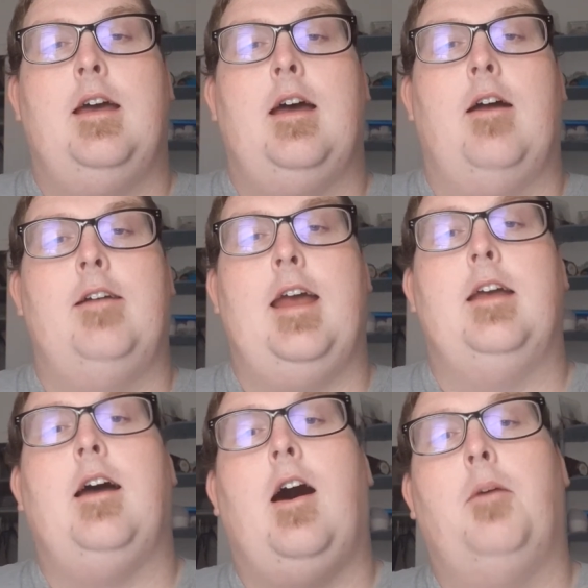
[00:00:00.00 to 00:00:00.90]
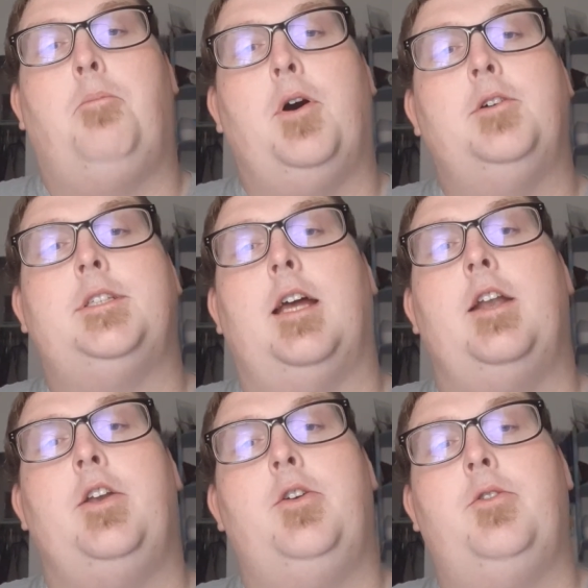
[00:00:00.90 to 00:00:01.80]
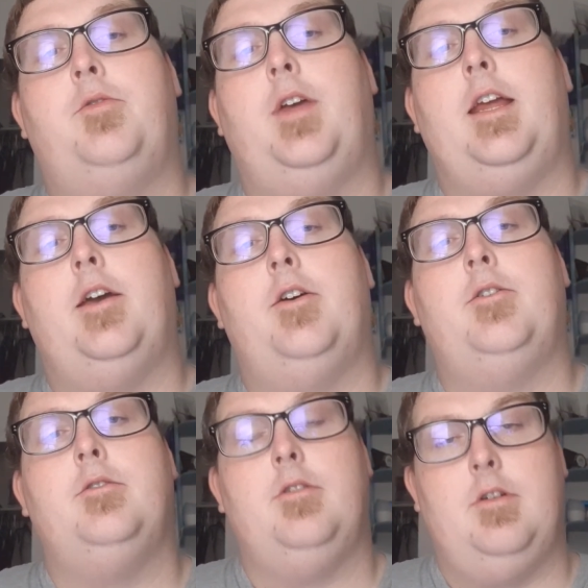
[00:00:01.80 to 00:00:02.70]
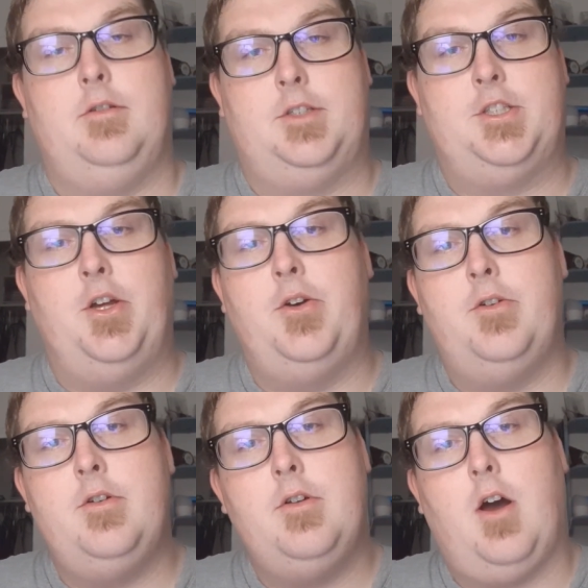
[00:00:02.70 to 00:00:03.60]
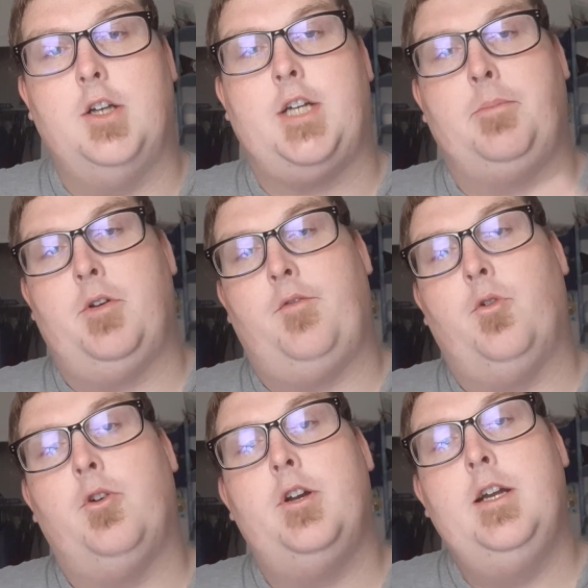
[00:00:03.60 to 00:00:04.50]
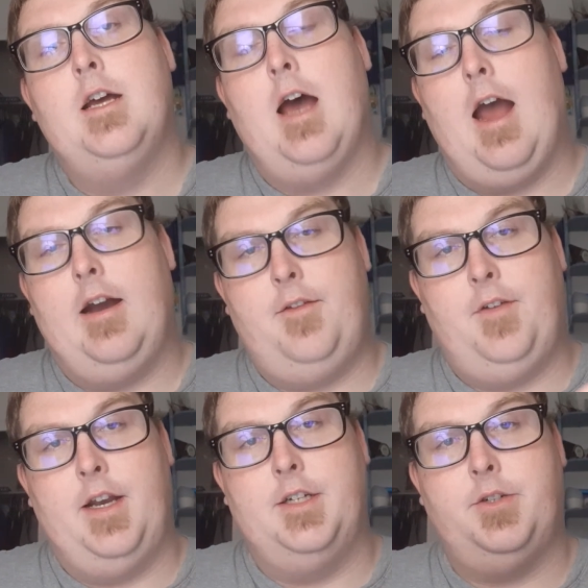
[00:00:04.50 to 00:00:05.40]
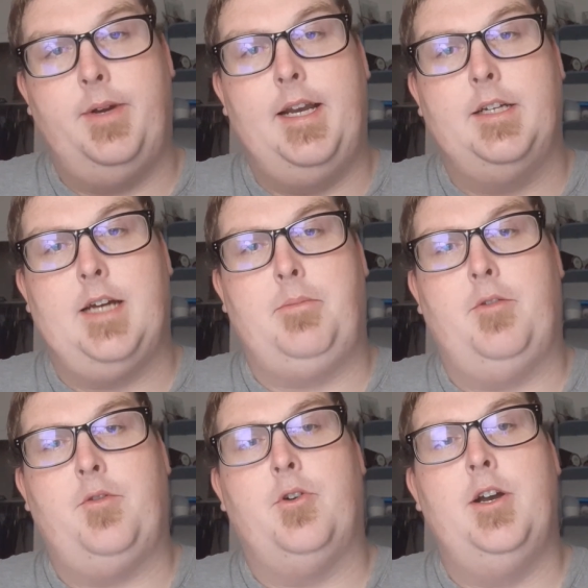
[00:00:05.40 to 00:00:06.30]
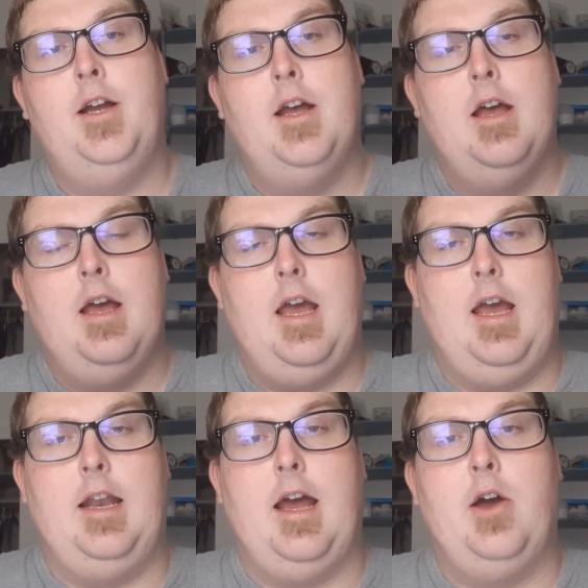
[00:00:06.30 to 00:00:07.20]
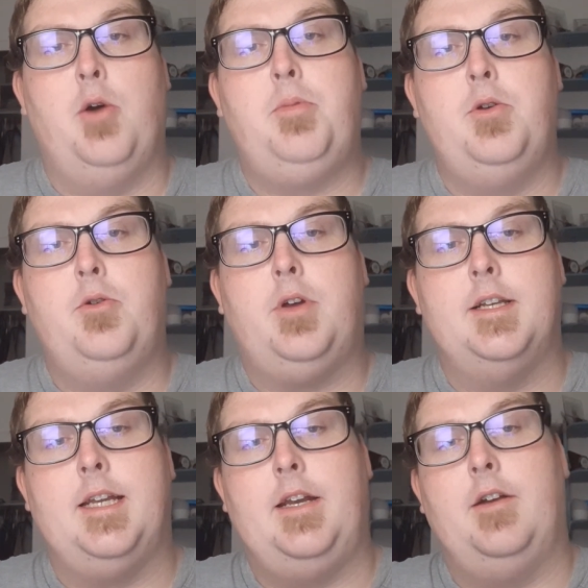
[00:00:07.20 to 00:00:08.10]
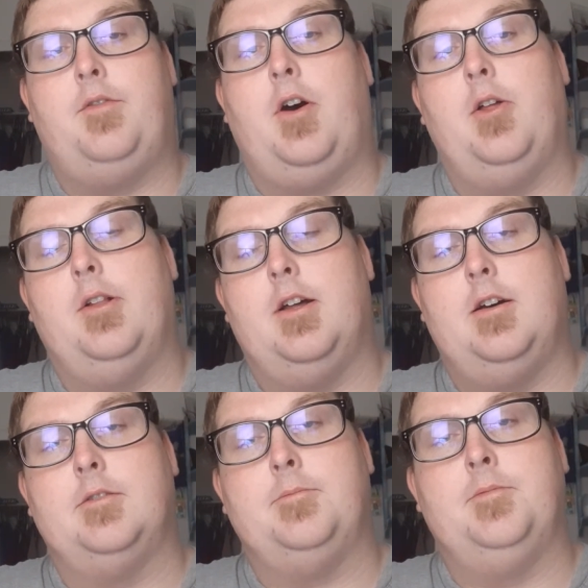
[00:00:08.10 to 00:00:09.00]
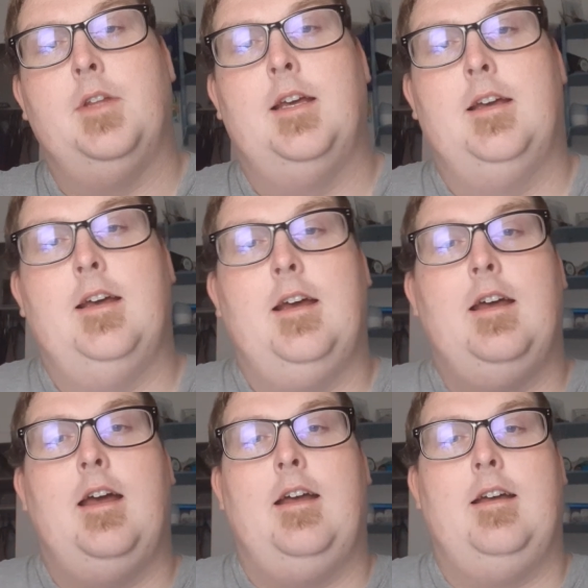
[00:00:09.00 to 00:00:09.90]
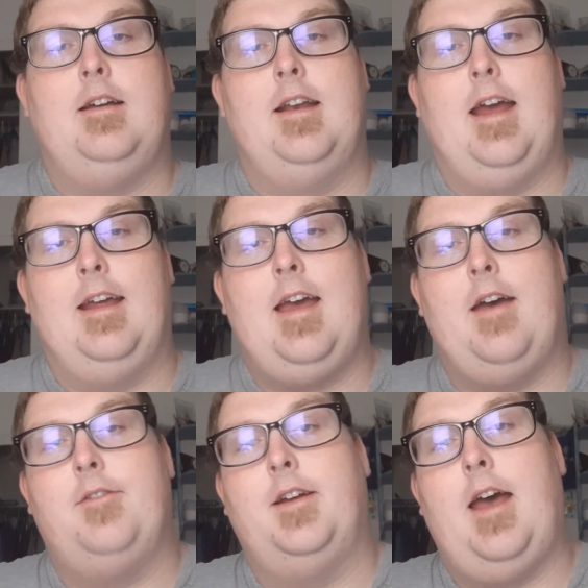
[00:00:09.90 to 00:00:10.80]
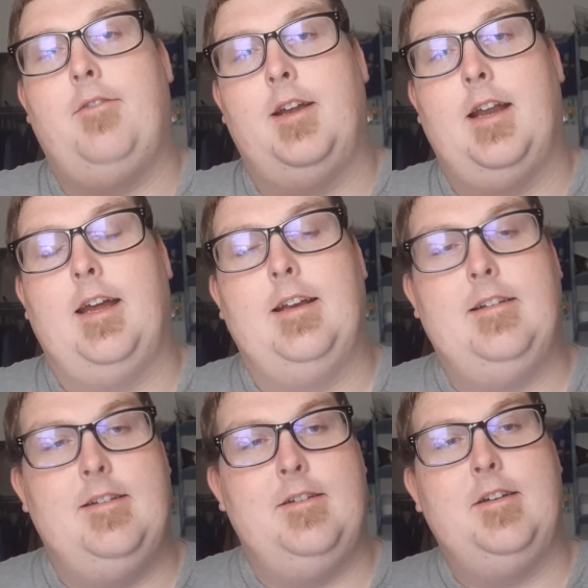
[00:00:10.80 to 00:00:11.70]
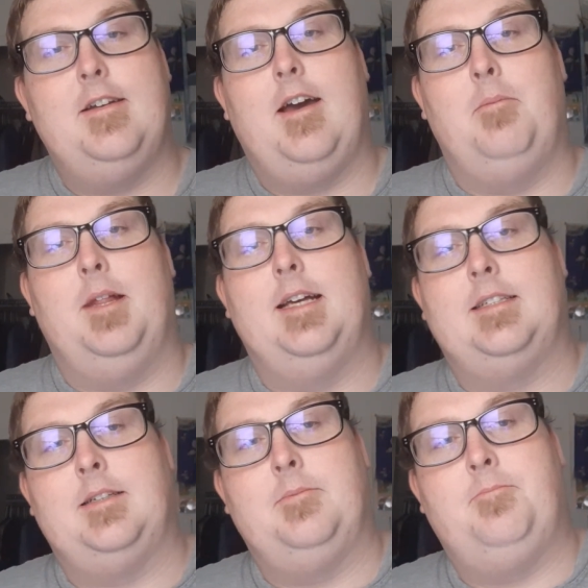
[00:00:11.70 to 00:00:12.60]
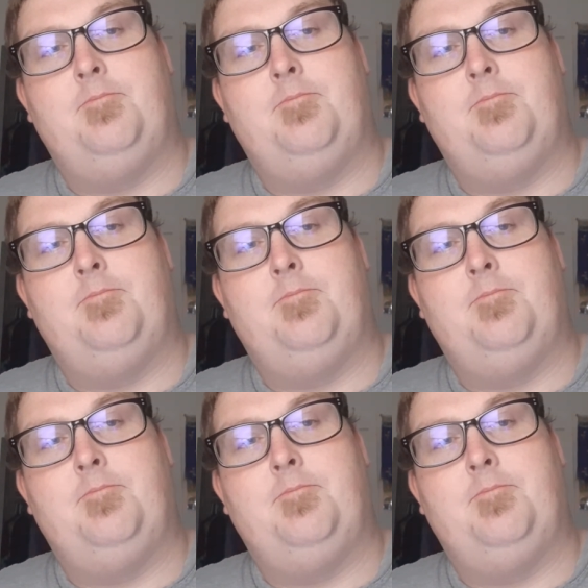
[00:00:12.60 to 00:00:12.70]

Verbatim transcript: All right, I'll post a new video soon on chapter 4. I already finished reading chapter 4 and I hope you continue to follow along. Good night. Have a have a good night. God bless.